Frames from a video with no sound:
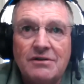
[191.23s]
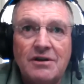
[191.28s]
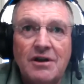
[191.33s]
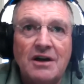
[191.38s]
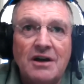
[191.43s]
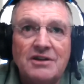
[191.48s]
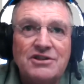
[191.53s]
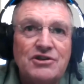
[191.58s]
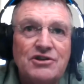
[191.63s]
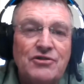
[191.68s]

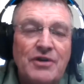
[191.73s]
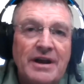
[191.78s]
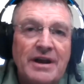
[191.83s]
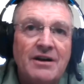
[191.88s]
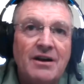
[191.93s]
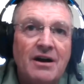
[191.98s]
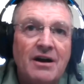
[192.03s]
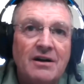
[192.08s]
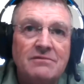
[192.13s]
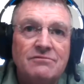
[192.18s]
concentrated
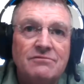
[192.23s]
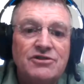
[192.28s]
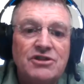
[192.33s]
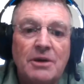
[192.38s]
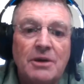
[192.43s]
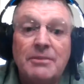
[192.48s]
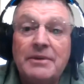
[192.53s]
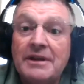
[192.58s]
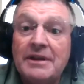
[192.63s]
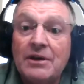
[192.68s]
on
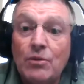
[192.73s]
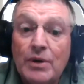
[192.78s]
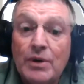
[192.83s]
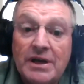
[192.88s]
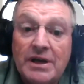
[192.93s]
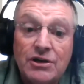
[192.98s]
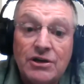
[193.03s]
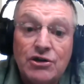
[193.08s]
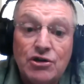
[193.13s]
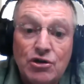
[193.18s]
something that we
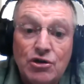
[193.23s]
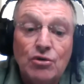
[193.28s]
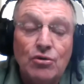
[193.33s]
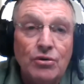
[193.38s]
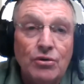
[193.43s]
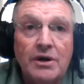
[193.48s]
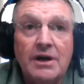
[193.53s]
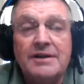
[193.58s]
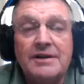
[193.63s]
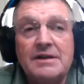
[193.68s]
could do
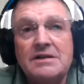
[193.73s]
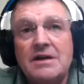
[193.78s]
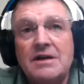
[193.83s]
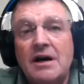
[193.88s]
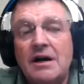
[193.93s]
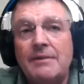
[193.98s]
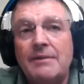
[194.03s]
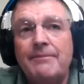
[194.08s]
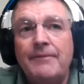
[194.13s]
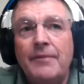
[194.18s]
at the time,